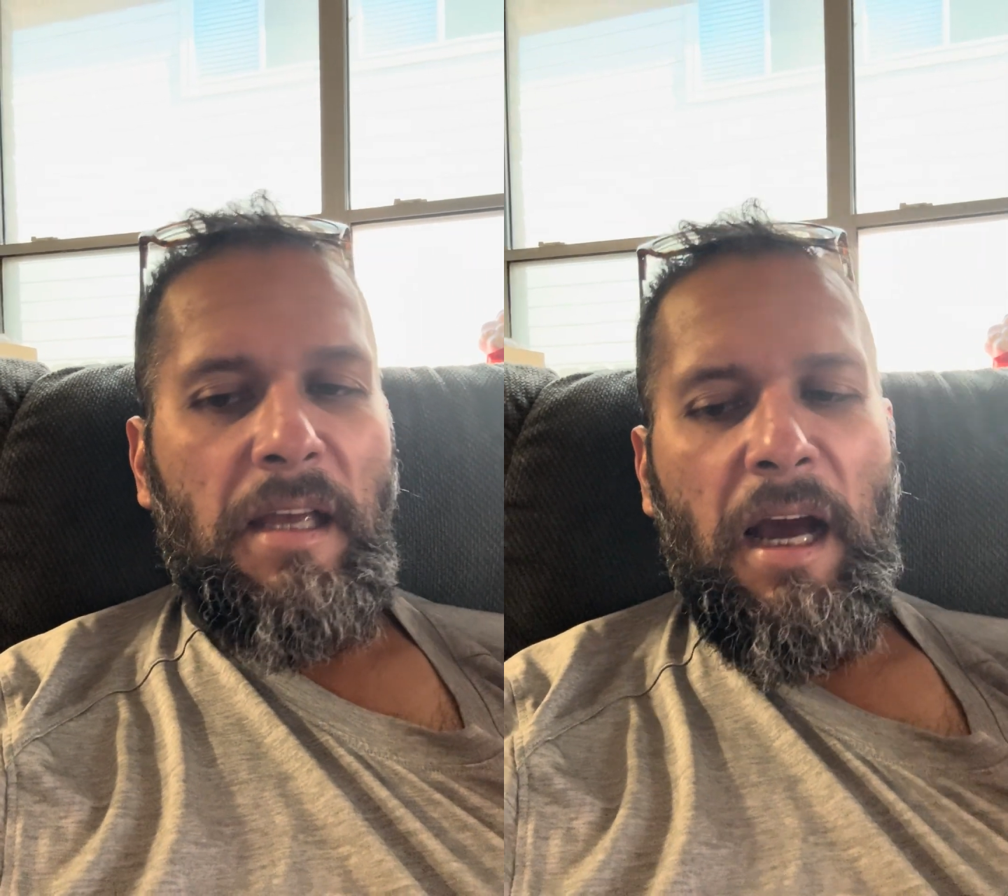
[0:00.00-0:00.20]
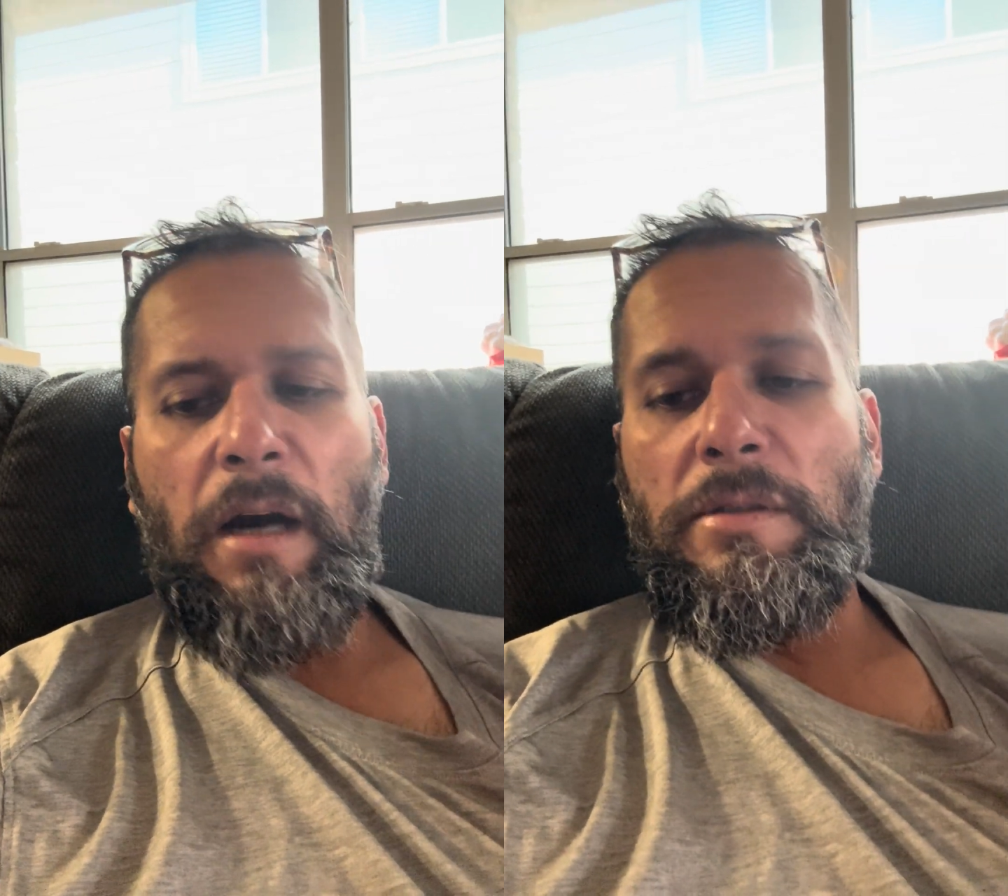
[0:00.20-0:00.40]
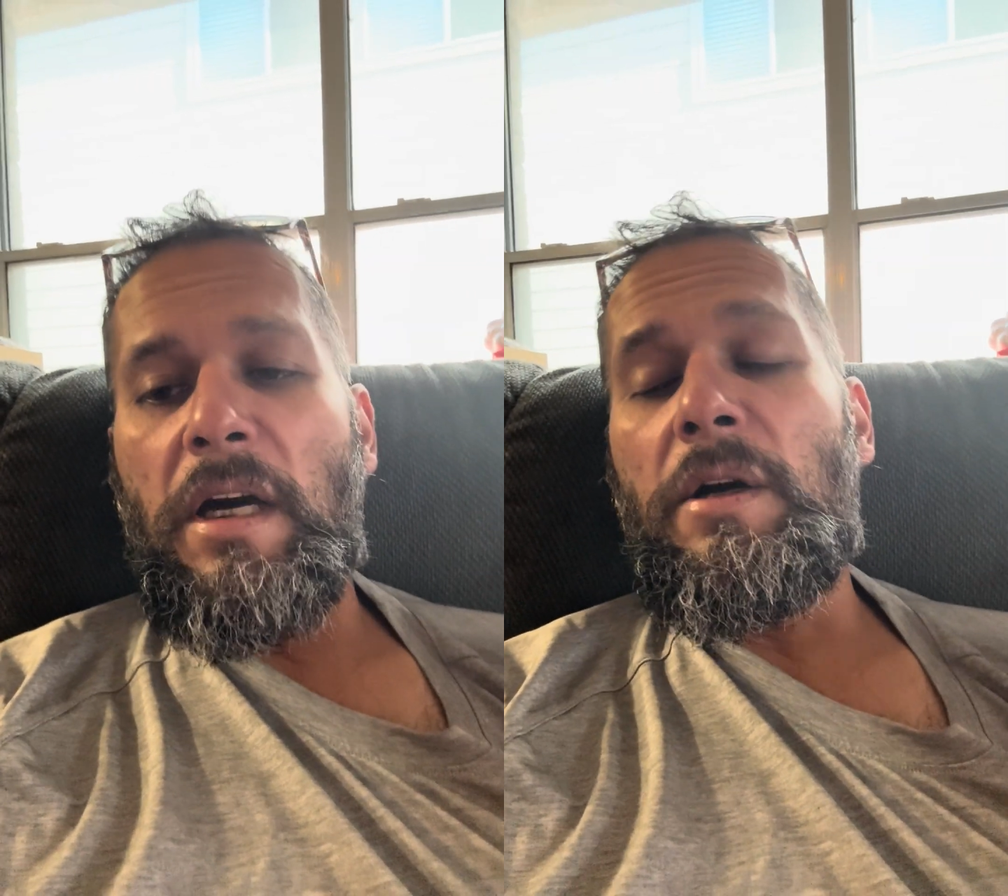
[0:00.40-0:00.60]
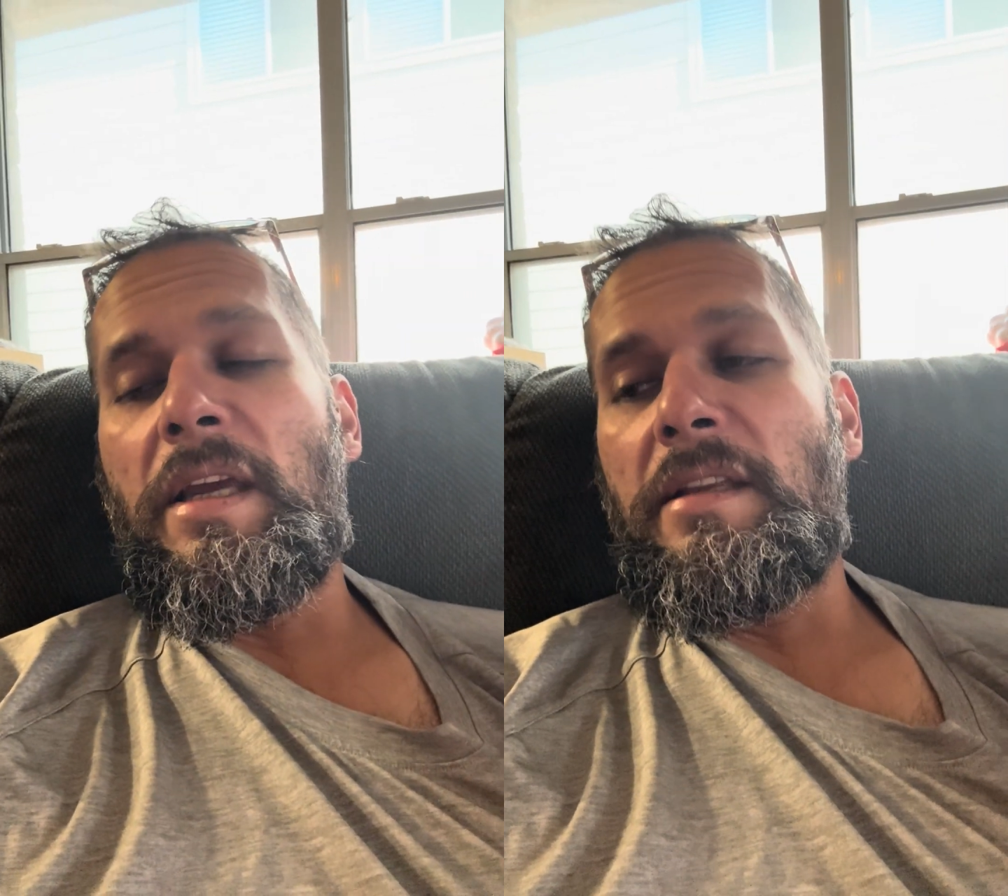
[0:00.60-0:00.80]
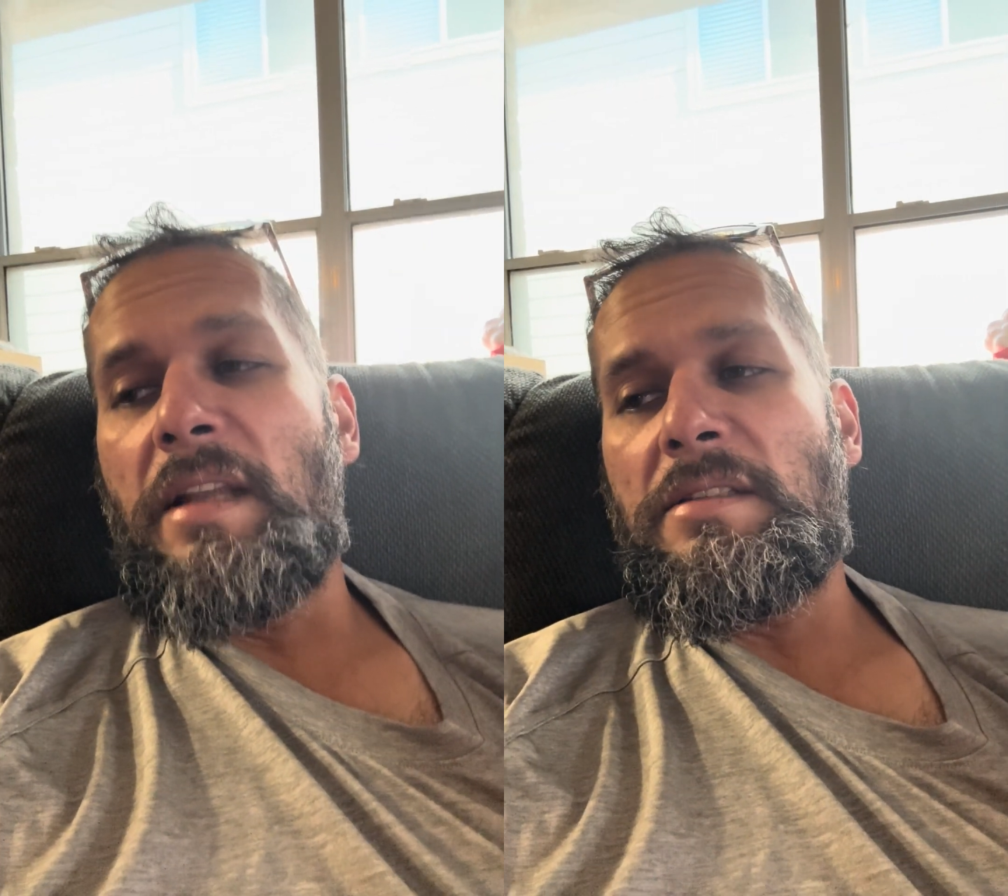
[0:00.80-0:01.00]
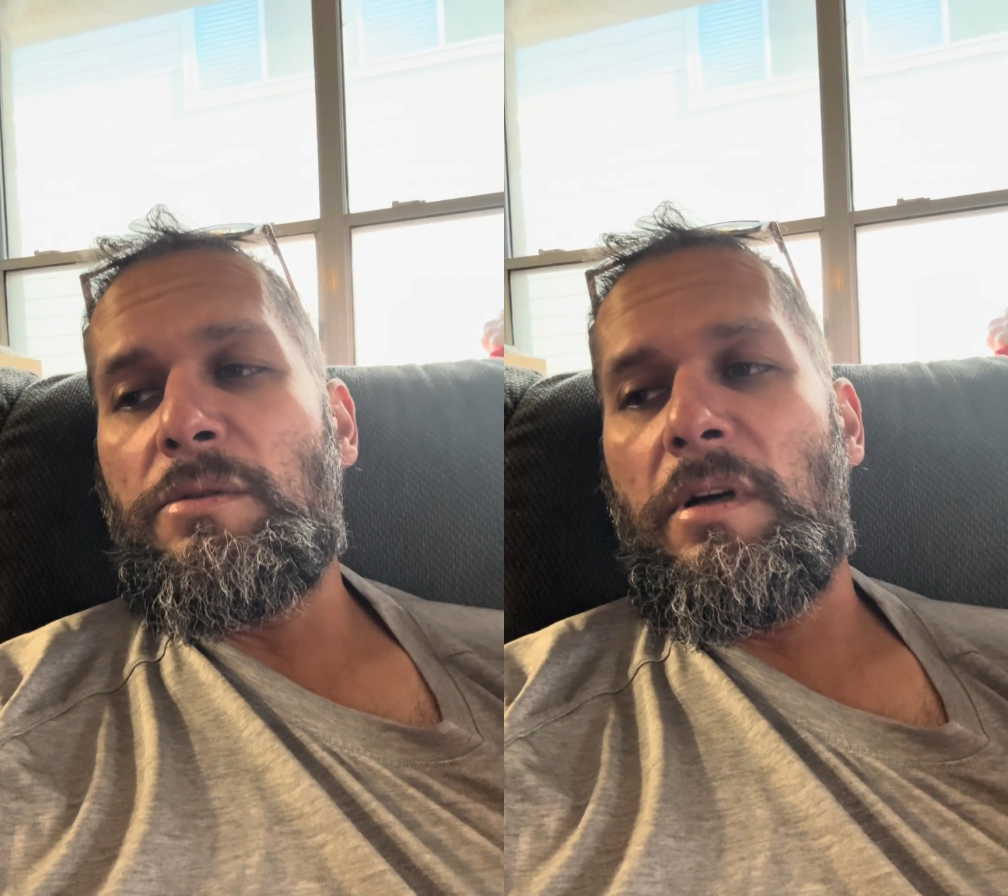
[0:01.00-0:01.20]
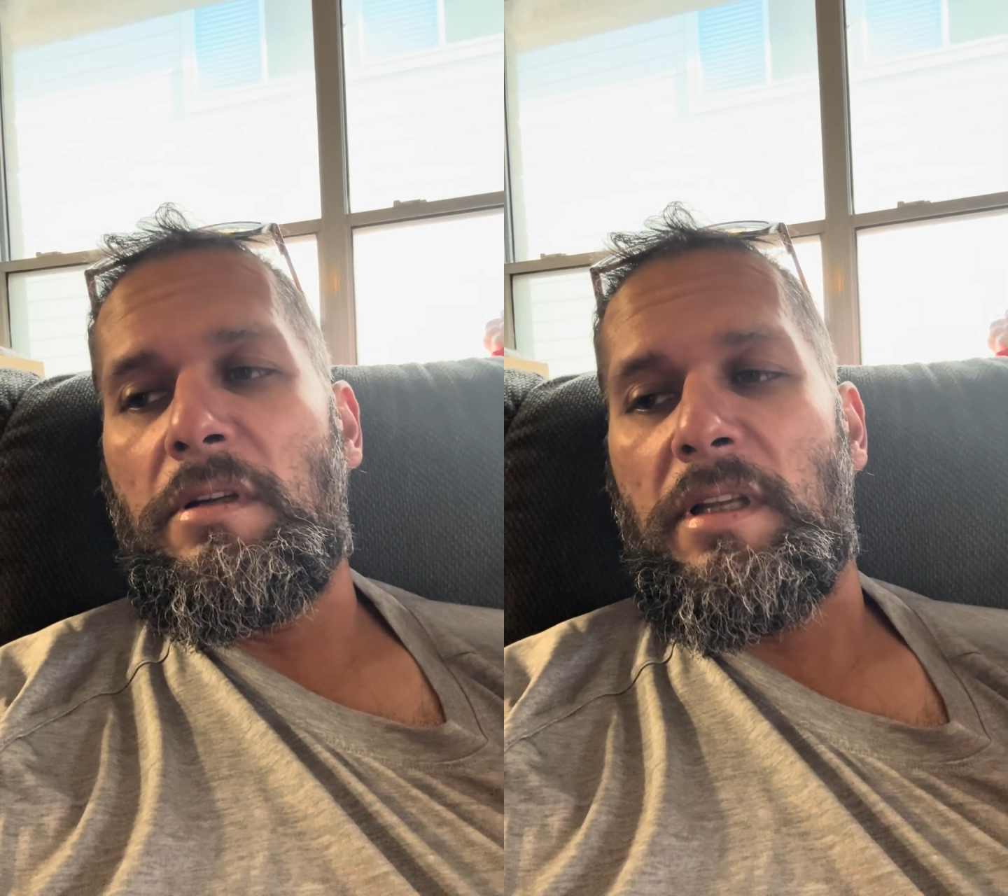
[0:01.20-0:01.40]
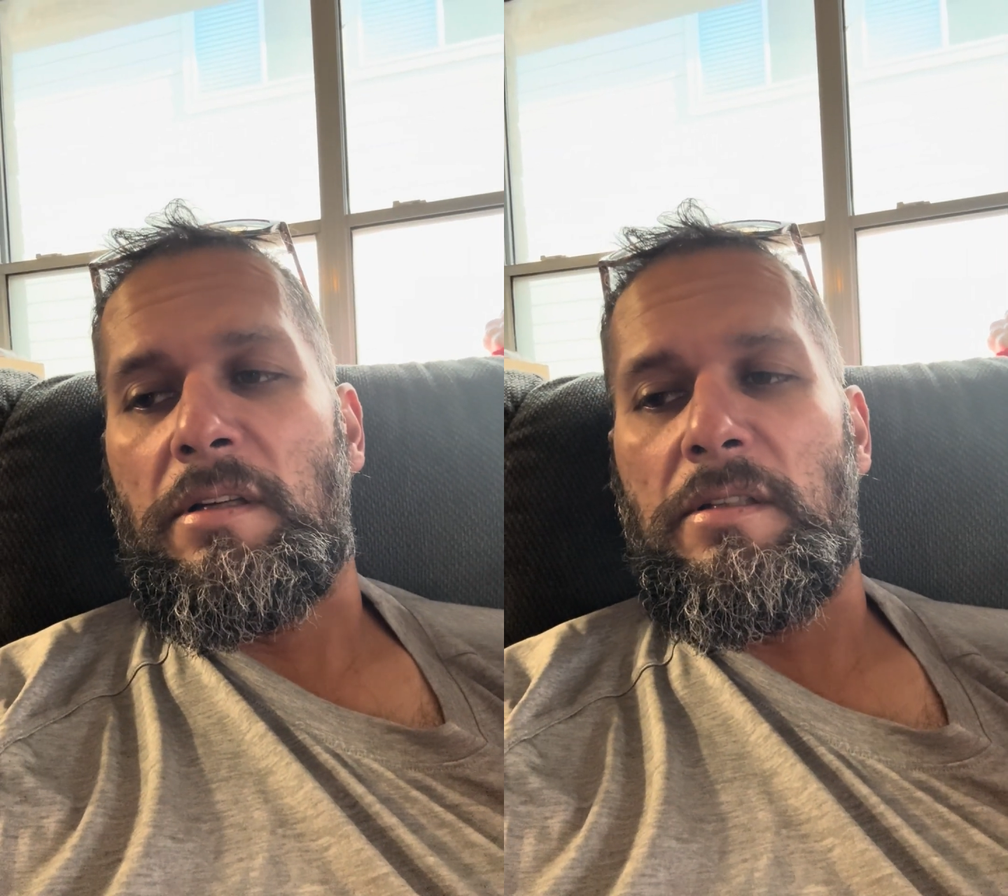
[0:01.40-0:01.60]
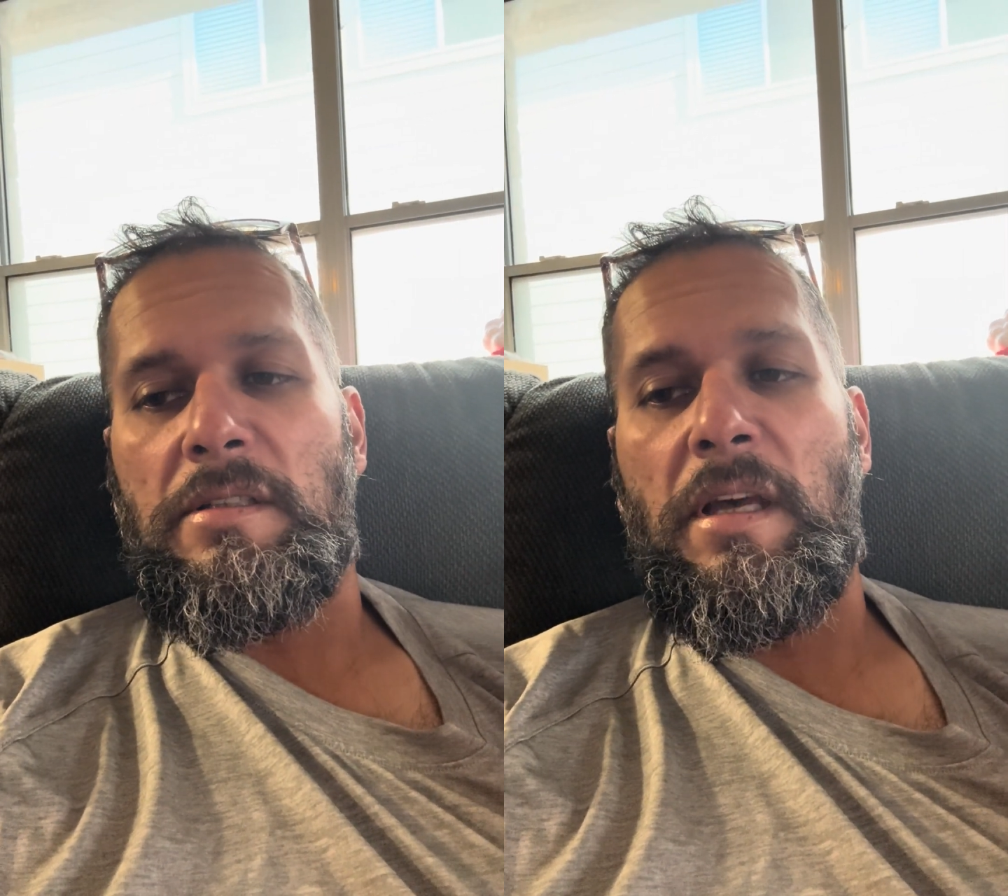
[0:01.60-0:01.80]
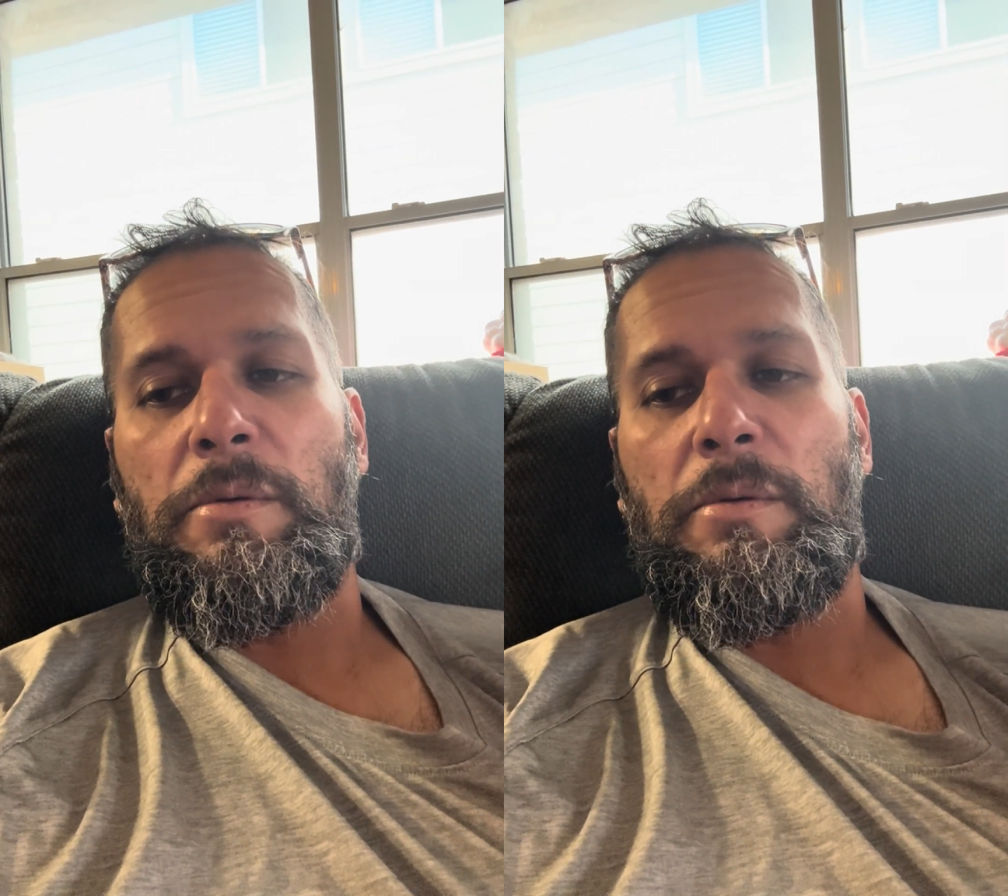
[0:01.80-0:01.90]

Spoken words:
Ow, not so hard. That hurt. That